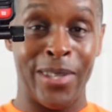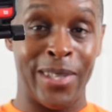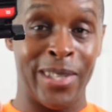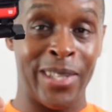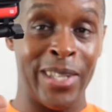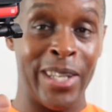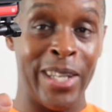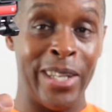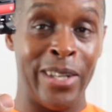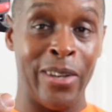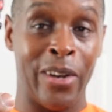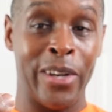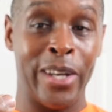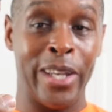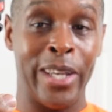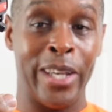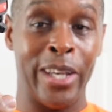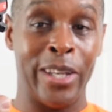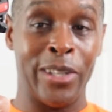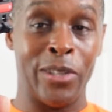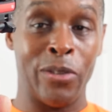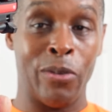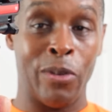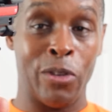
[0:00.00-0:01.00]
see it on
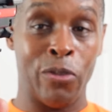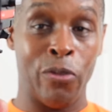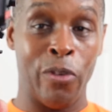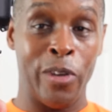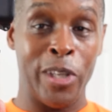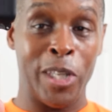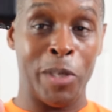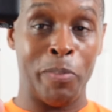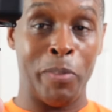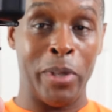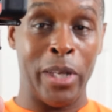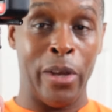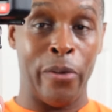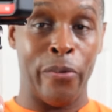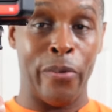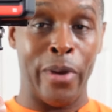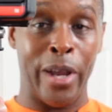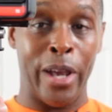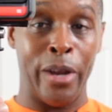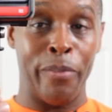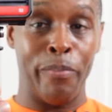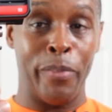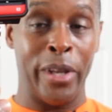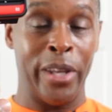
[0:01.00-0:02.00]
here so I try and spin it
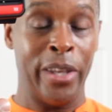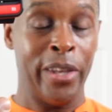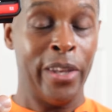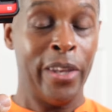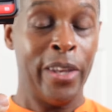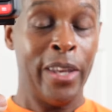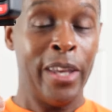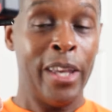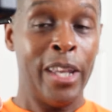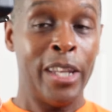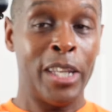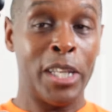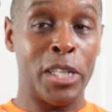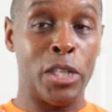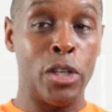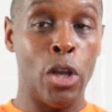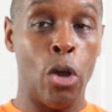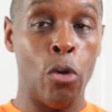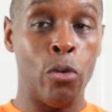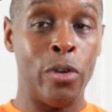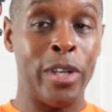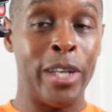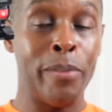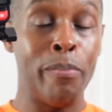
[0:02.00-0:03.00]
around but there's
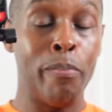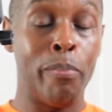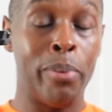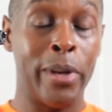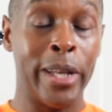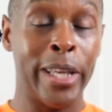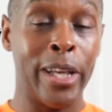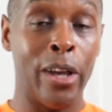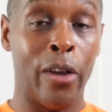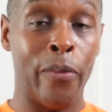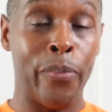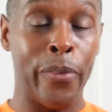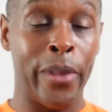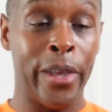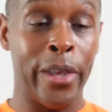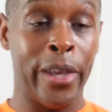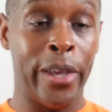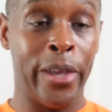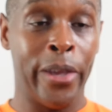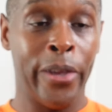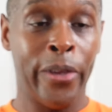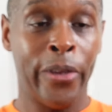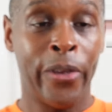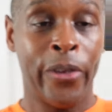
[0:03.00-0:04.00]
no dimpling on
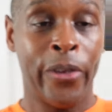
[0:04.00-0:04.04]
there